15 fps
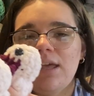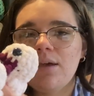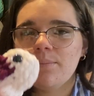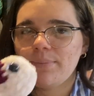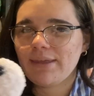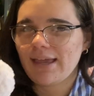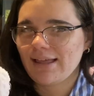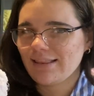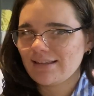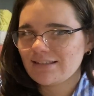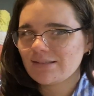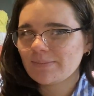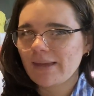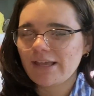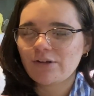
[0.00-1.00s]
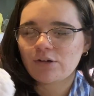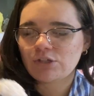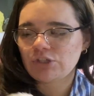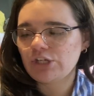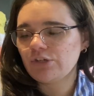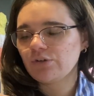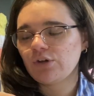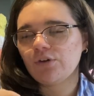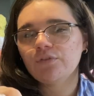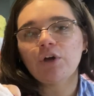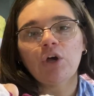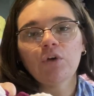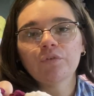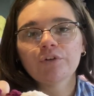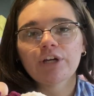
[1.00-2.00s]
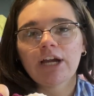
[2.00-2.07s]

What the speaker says: But yeah, this is by Crochet Grove over